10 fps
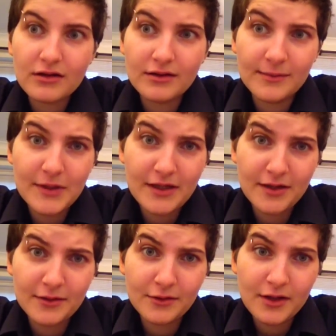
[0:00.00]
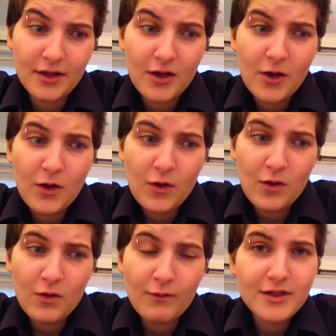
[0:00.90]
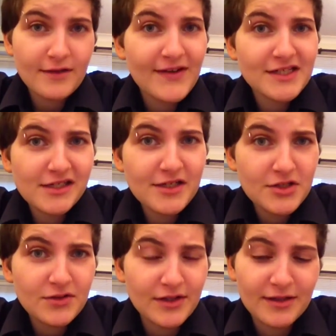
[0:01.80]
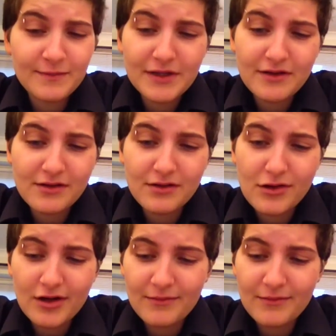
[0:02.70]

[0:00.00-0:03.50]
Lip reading: libido, which I've actually enjoyed because